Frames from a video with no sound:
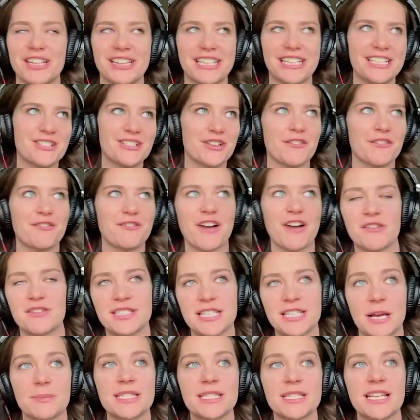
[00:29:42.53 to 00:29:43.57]
And these are the
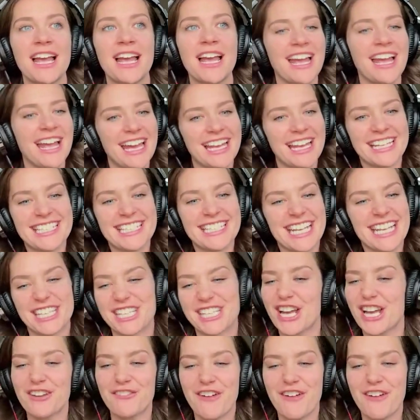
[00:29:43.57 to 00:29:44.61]
steps. And it's like, you
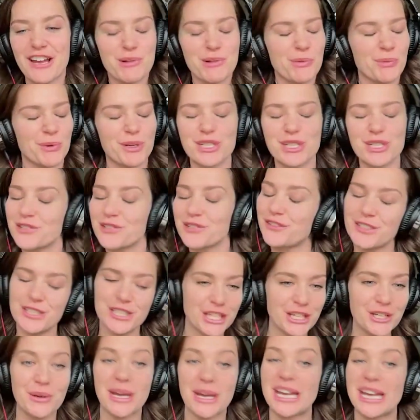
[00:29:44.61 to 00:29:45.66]
got to find what works for
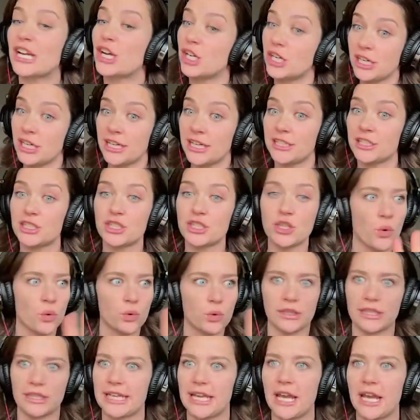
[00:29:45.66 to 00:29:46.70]
you. It could
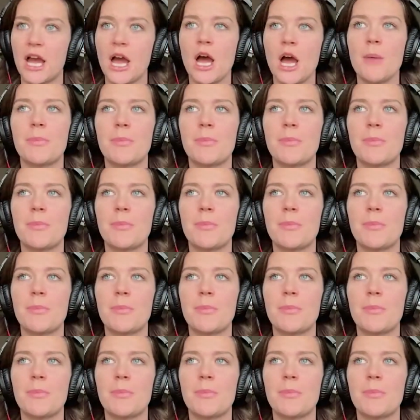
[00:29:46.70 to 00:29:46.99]
totally.